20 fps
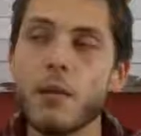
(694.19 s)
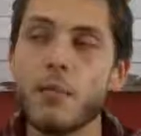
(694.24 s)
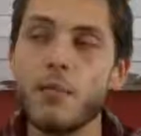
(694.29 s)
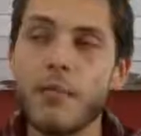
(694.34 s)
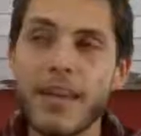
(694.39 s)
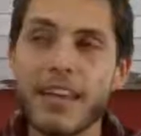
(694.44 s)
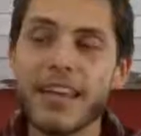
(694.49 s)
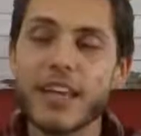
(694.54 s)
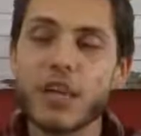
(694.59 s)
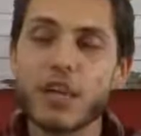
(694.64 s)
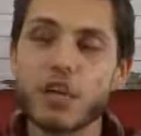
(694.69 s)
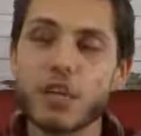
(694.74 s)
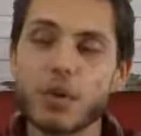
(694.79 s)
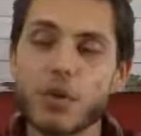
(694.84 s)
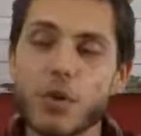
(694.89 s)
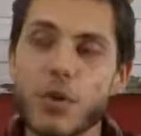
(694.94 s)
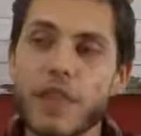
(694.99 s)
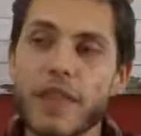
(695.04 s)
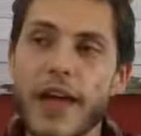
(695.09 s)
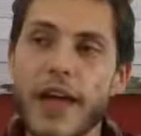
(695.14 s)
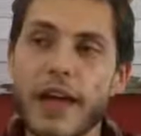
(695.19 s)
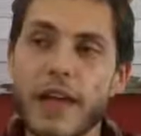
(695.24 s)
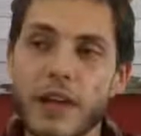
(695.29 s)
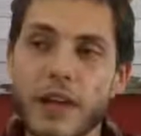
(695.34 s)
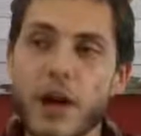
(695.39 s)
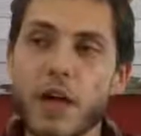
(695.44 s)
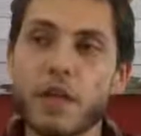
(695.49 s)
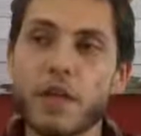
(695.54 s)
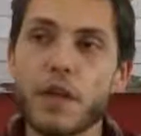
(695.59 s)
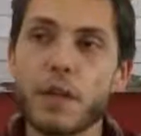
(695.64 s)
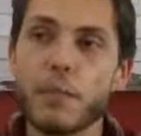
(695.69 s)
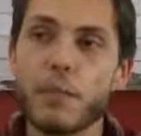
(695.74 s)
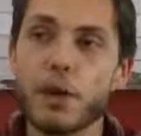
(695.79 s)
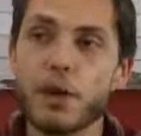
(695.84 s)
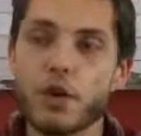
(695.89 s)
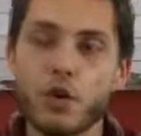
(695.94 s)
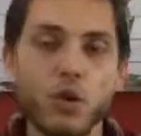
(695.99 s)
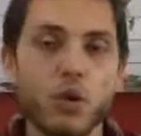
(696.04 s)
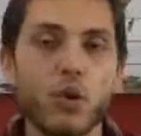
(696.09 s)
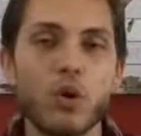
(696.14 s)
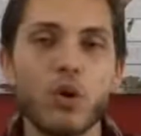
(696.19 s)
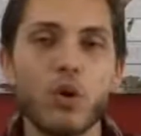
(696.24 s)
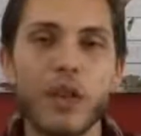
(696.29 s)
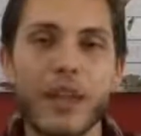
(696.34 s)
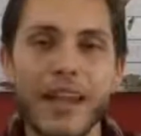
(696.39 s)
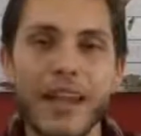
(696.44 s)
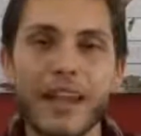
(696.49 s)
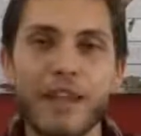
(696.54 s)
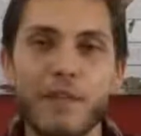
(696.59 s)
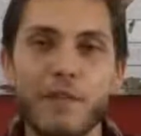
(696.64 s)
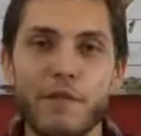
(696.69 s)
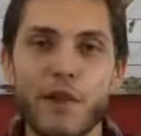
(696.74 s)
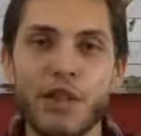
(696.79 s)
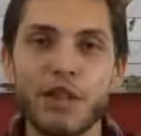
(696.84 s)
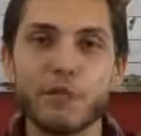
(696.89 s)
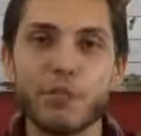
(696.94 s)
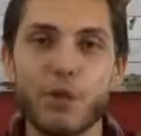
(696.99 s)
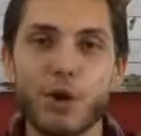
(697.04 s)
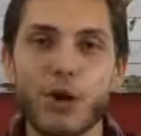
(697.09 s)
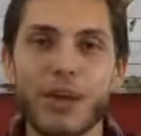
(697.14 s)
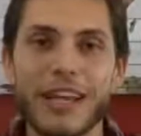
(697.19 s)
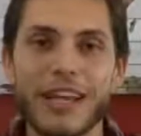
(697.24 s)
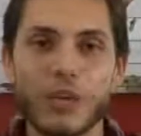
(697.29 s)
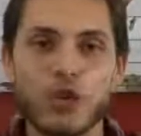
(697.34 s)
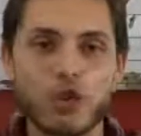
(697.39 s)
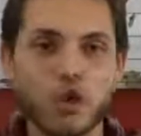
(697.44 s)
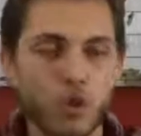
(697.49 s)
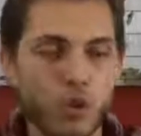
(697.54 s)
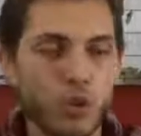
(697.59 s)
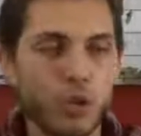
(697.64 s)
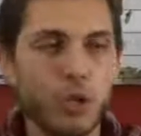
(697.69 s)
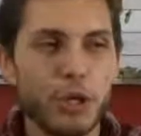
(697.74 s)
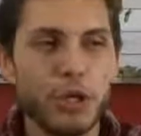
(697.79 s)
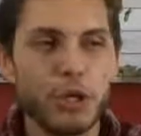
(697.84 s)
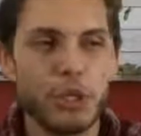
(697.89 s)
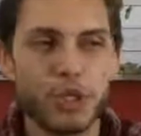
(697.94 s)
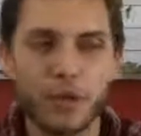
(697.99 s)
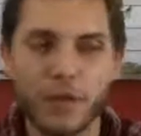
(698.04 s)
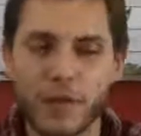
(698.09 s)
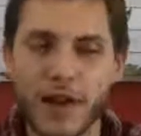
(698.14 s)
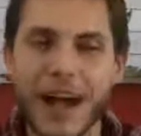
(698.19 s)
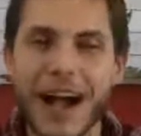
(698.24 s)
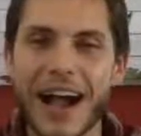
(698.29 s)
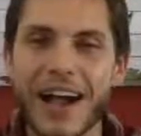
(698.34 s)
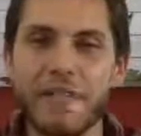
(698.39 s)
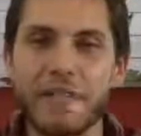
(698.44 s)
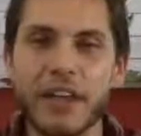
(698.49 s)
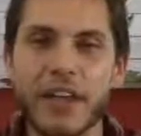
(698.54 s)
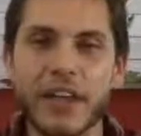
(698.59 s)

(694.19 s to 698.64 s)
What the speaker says: making sure that nothing but Google and Facebook can truly survive.